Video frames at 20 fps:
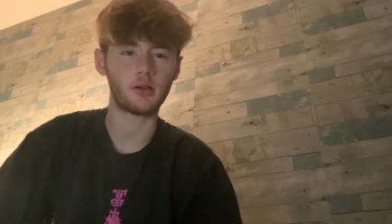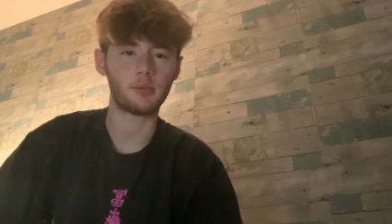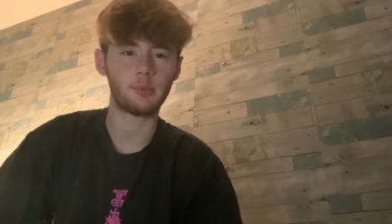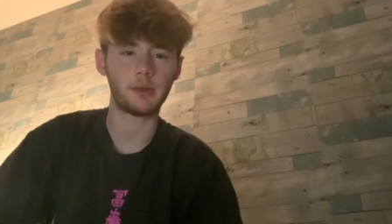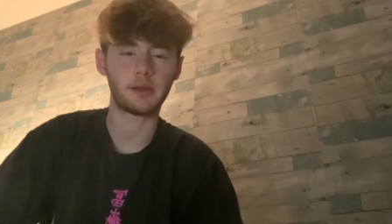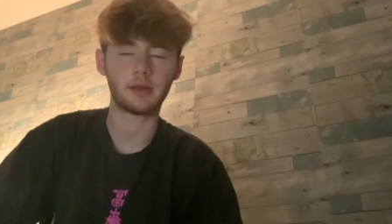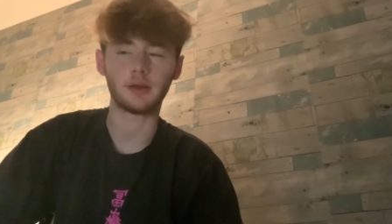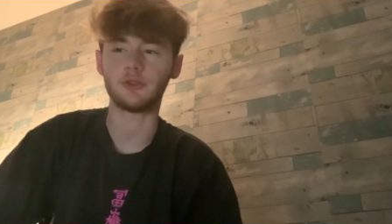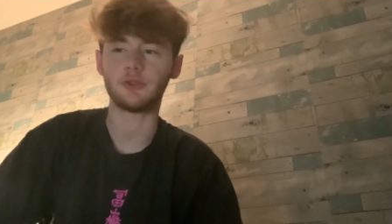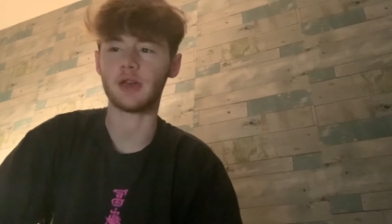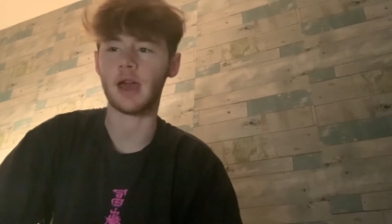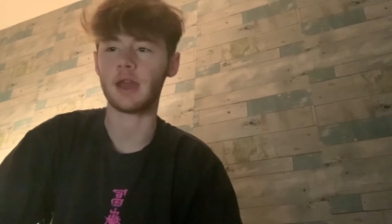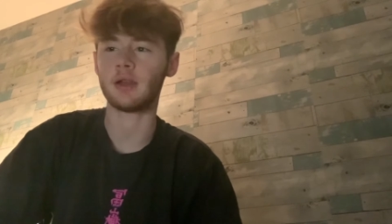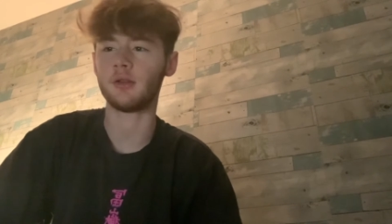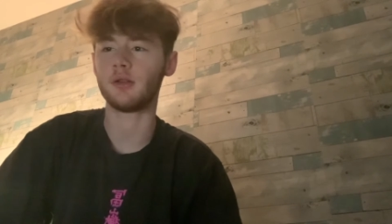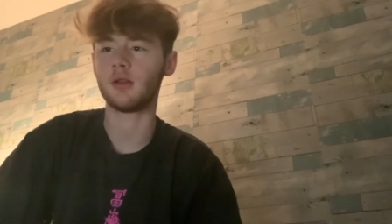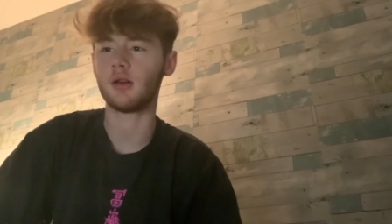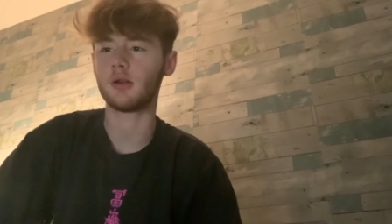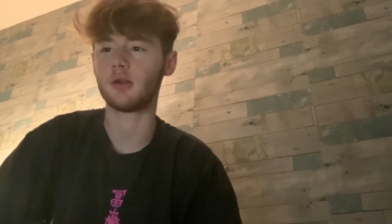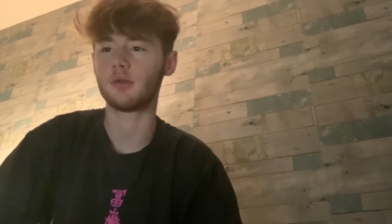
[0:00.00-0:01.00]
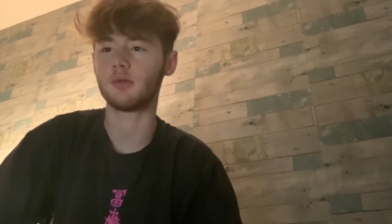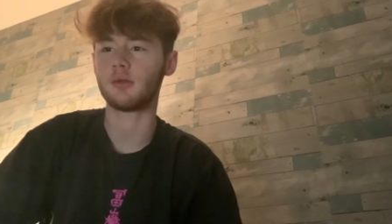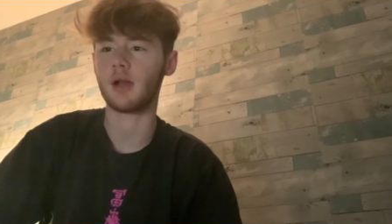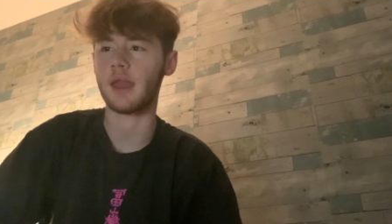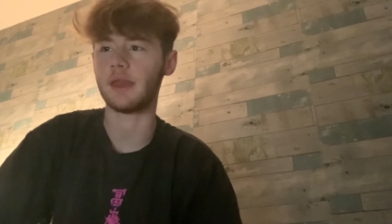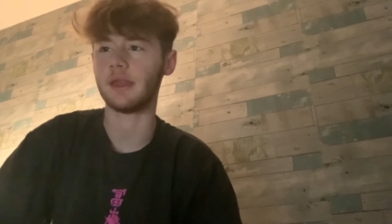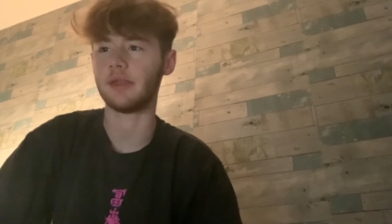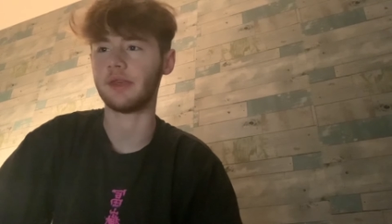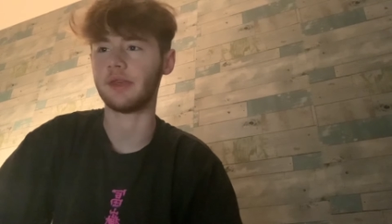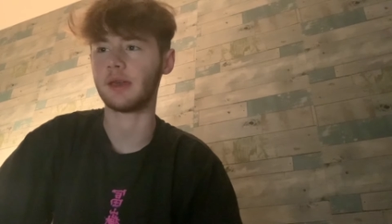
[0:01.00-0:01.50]
Because I don't know
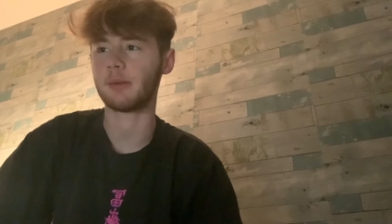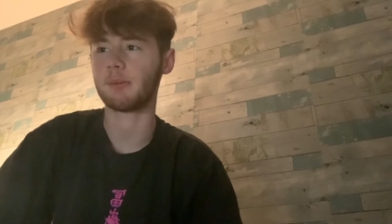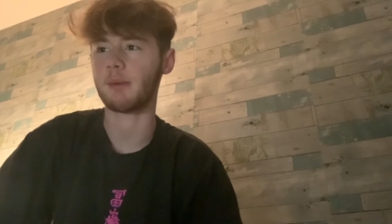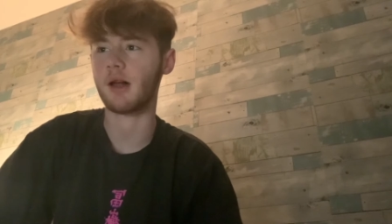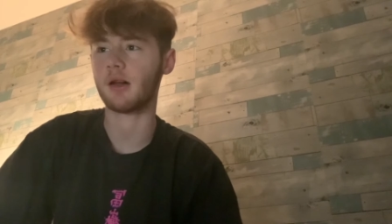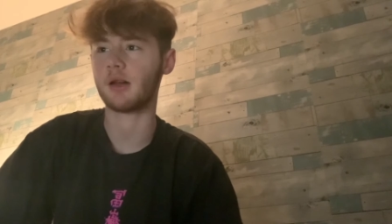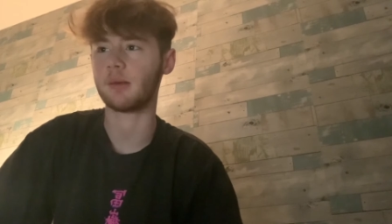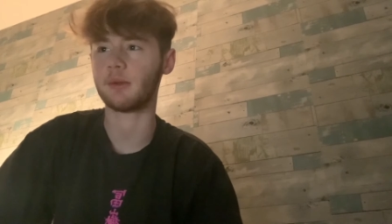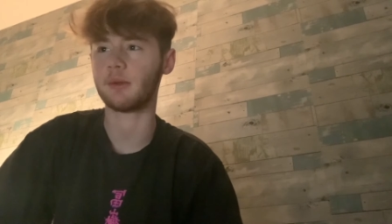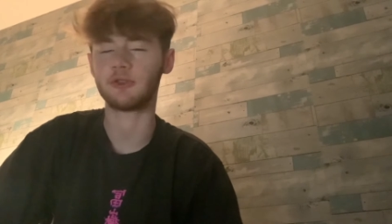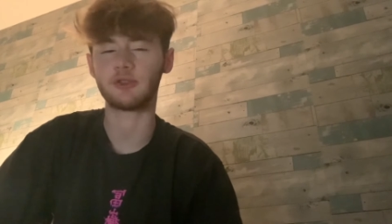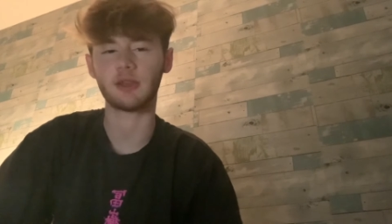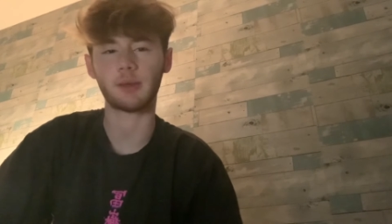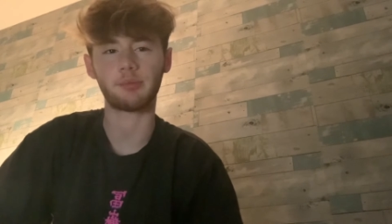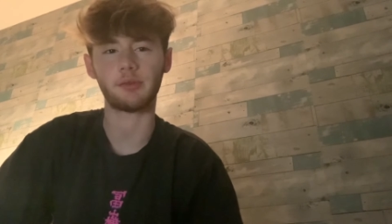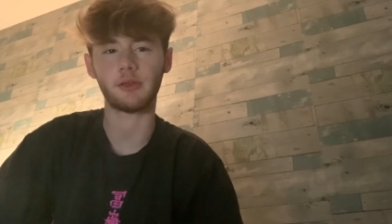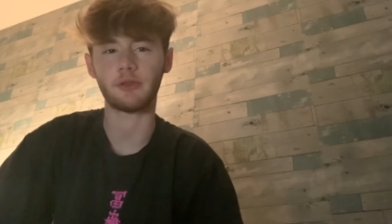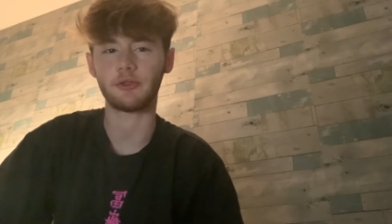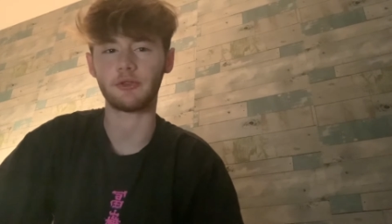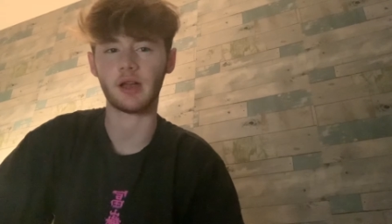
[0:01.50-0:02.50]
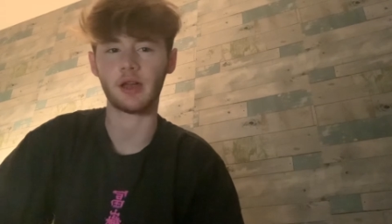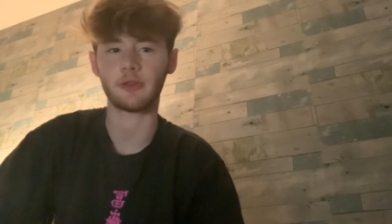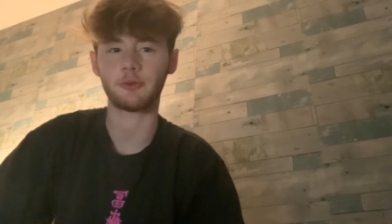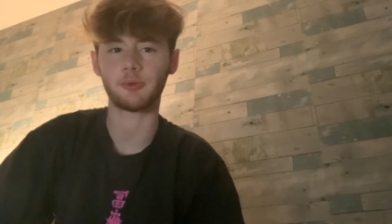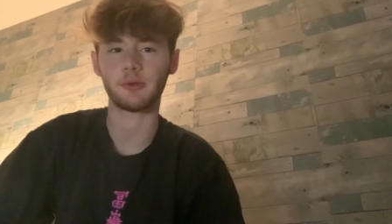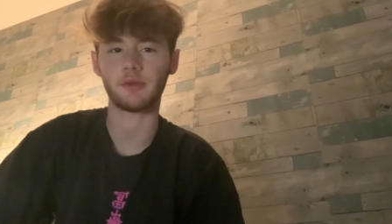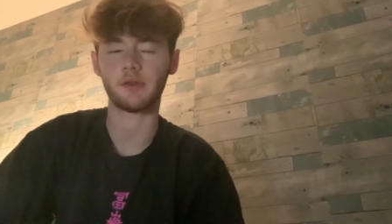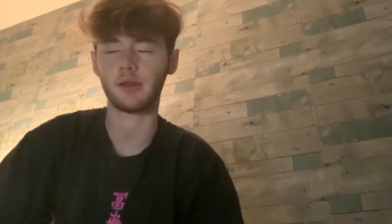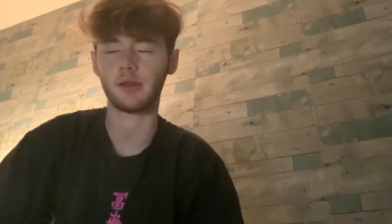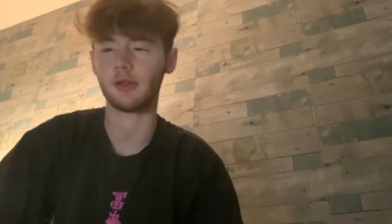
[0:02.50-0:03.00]
anything about him except these last
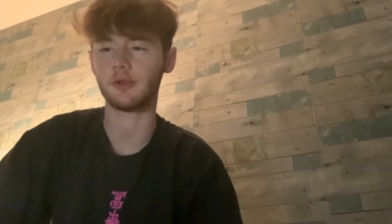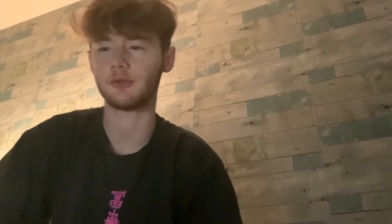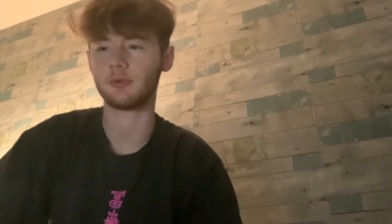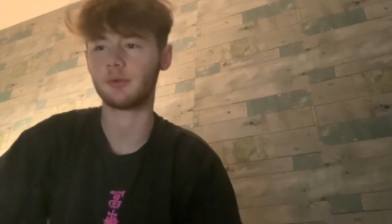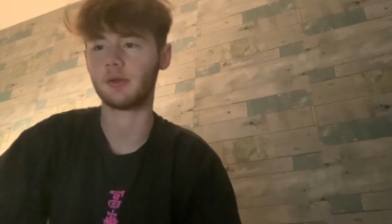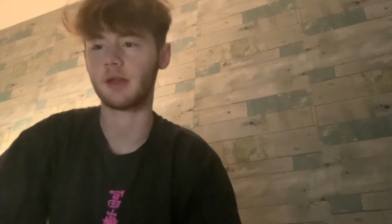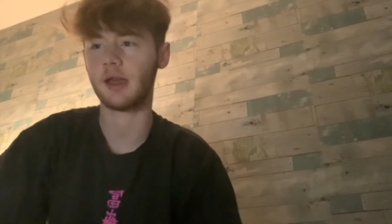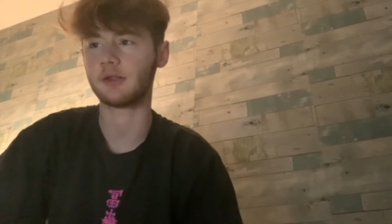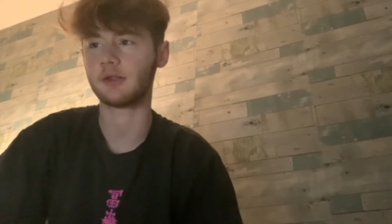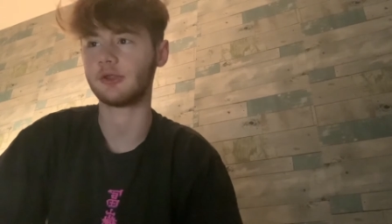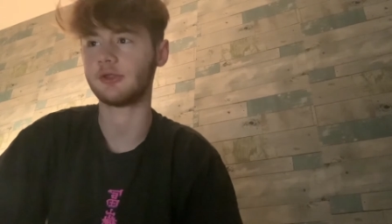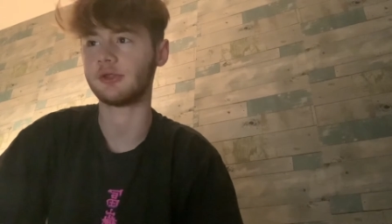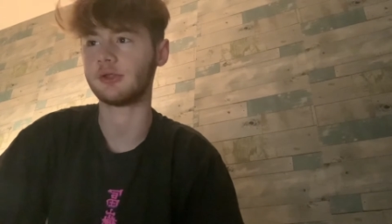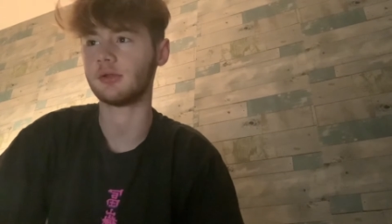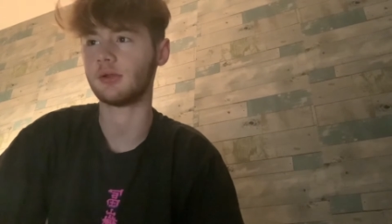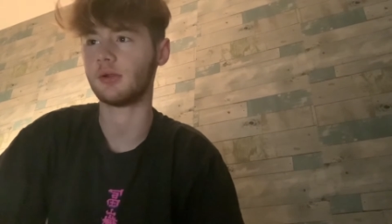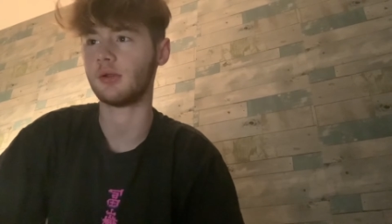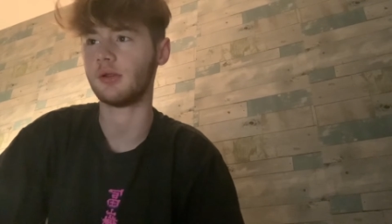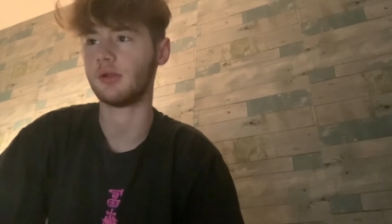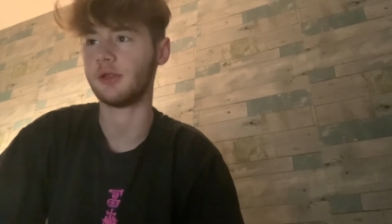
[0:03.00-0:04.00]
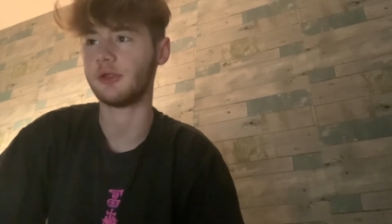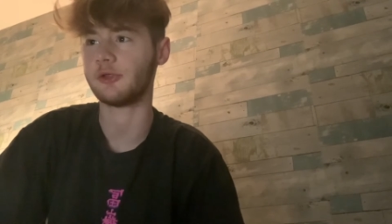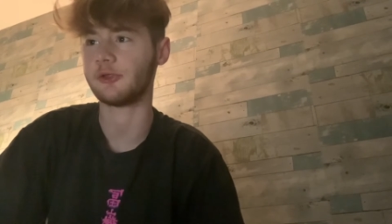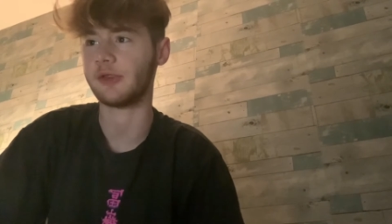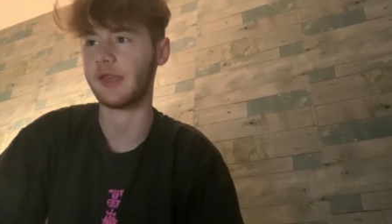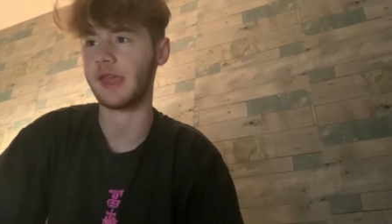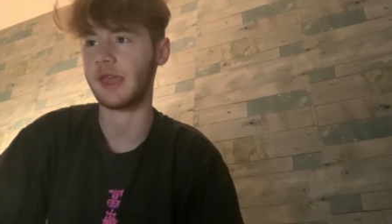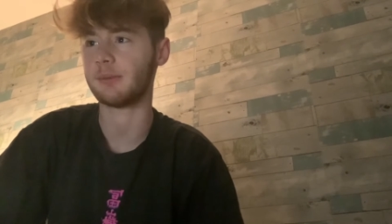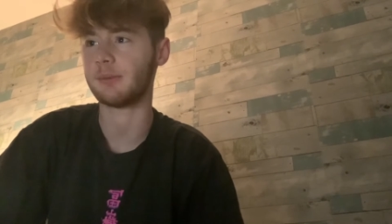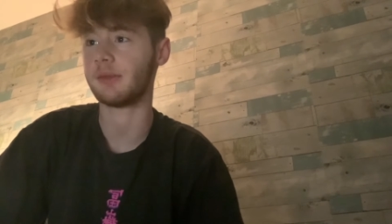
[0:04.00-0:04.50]
three videos we reacted to, only his
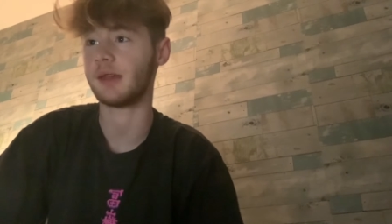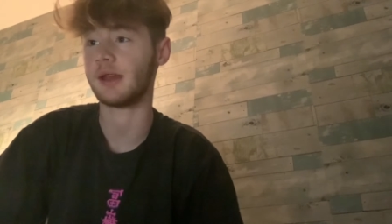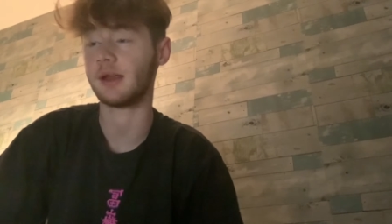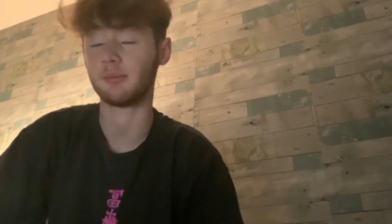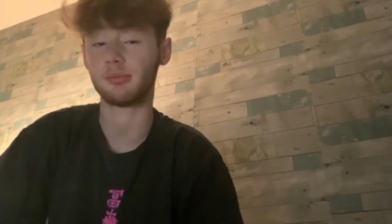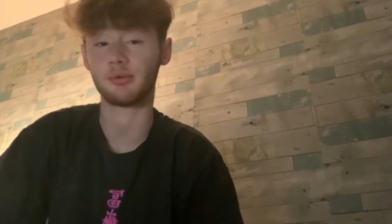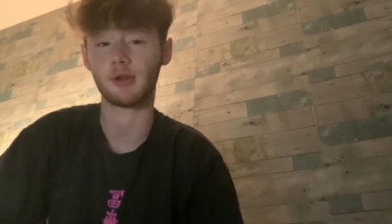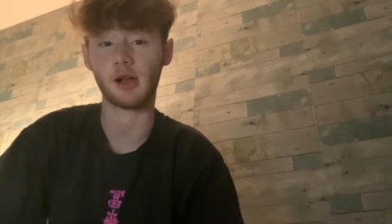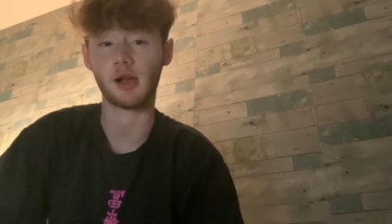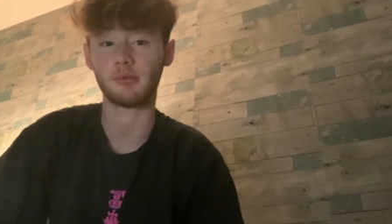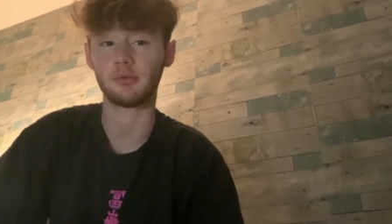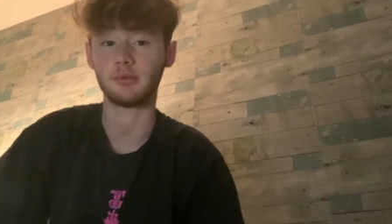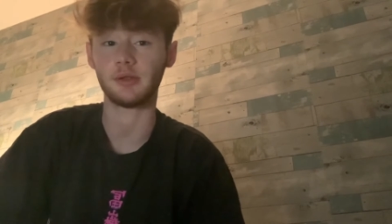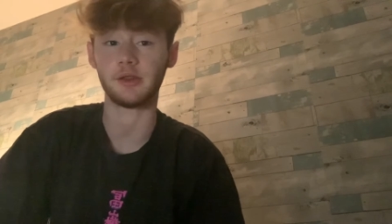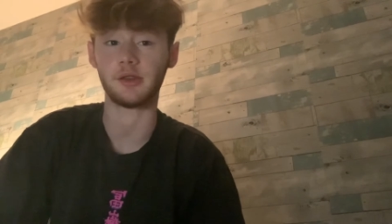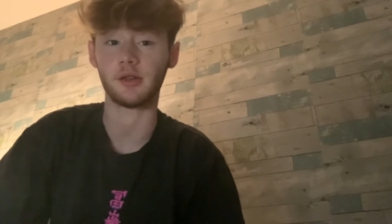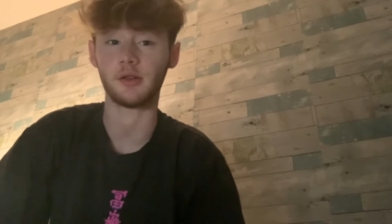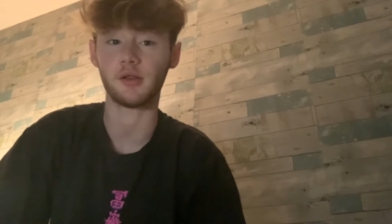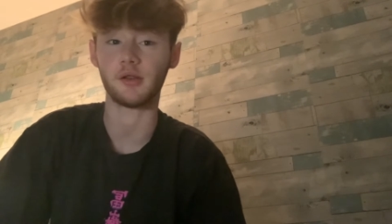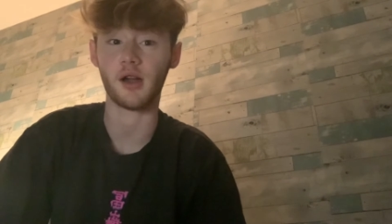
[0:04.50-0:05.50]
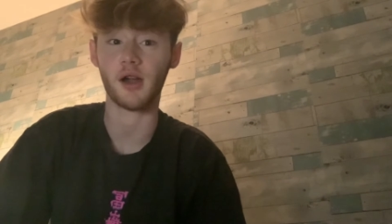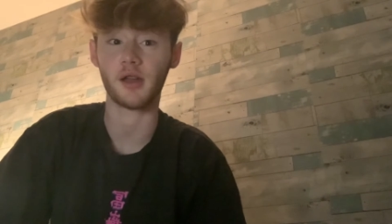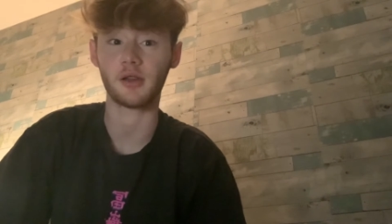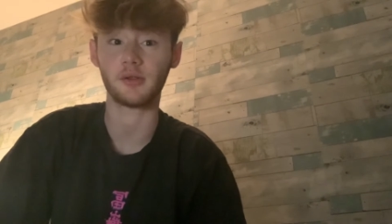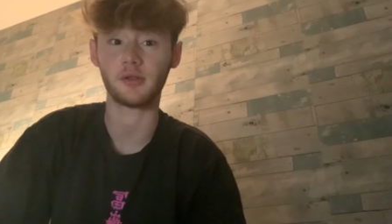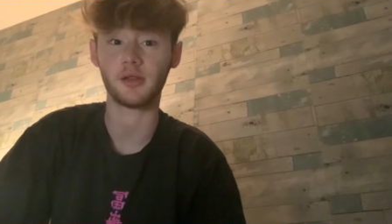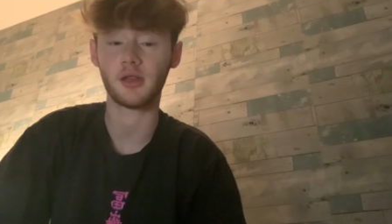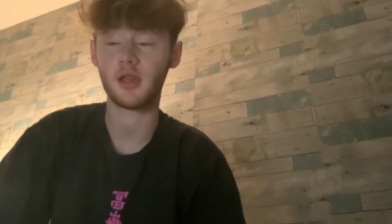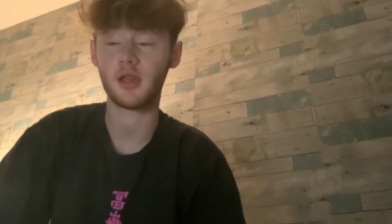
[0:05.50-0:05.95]
name that I probably don't know how to